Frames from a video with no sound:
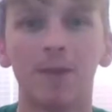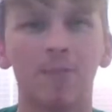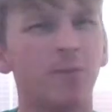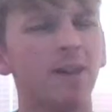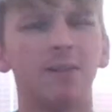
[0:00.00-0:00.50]

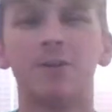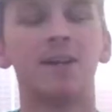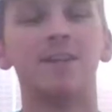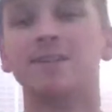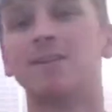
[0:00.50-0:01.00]
really
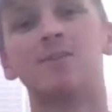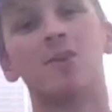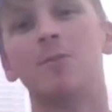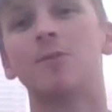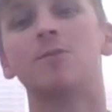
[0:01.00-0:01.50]
looking into this
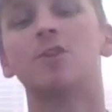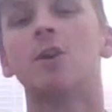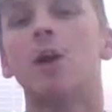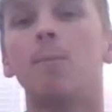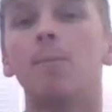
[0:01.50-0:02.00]
too much,
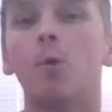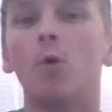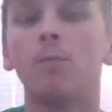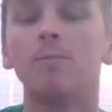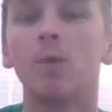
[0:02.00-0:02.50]

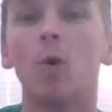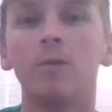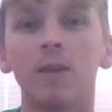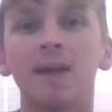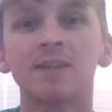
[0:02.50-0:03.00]
but
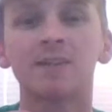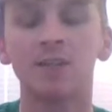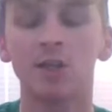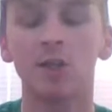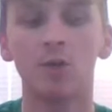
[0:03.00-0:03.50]
unless
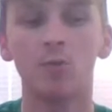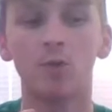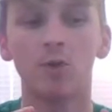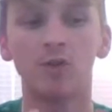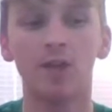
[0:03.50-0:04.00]
you
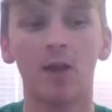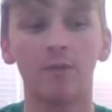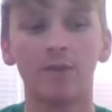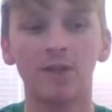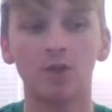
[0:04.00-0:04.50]

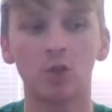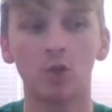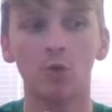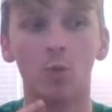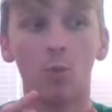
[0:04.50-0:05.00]
delve
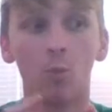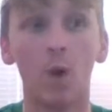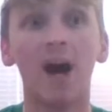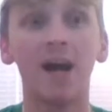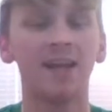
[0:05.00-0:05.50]
into
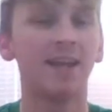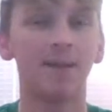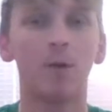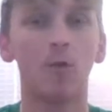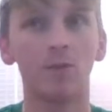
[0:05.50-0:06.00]
why
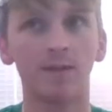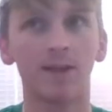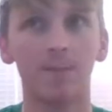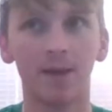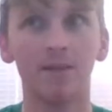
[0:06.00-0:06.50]
him holding
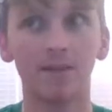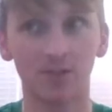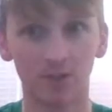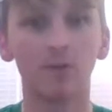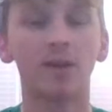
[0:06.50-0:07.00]
that belt
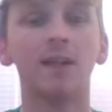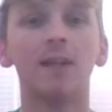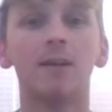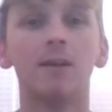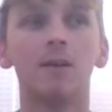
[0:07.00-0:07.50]
is
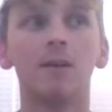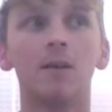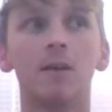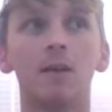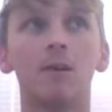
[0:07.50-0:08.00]
lucky,
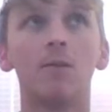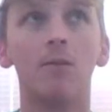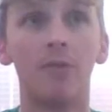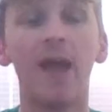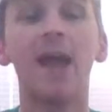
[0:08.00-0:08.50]

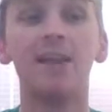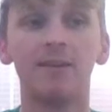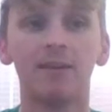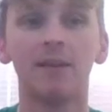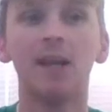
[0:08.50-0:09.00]

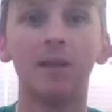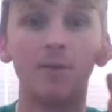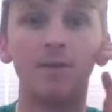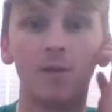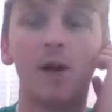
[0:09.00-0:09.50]
then it'd
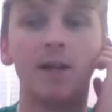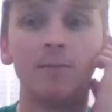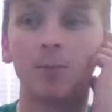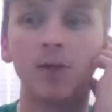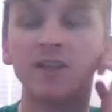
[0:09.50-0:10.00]
be
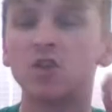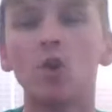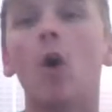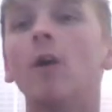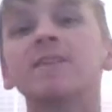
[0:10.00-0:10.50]
fine. But it's
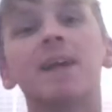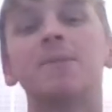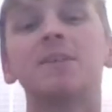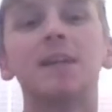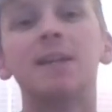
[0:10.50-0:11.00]
not.
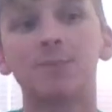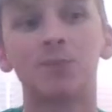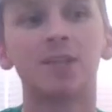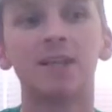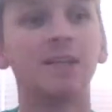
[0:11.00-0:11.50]
Sami Zayn is
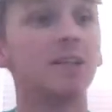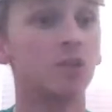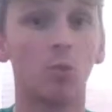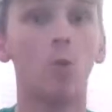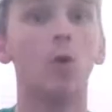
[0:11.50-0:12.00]
presented as
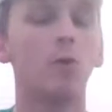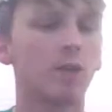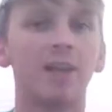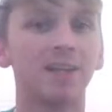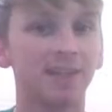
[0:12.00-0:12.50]
a
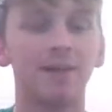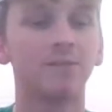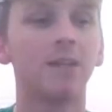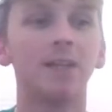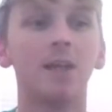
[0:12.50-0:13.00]
world-class
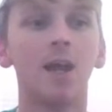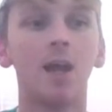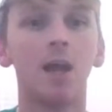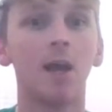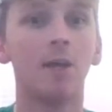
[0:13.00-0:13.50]
athlete,
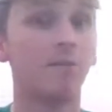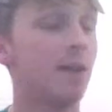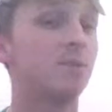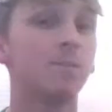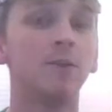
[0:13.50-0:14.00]
and for
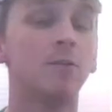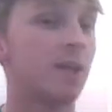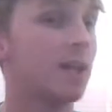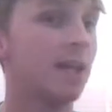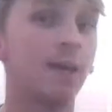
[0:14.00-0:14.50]
him to be
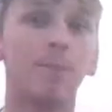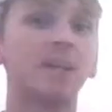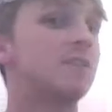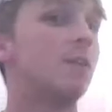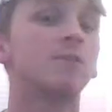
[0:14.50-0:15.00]
lucky, it
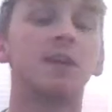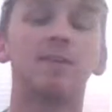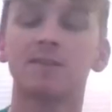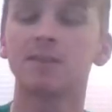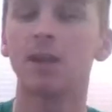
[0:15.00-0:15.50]
makes no
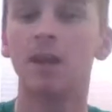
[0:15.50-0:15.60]
sense.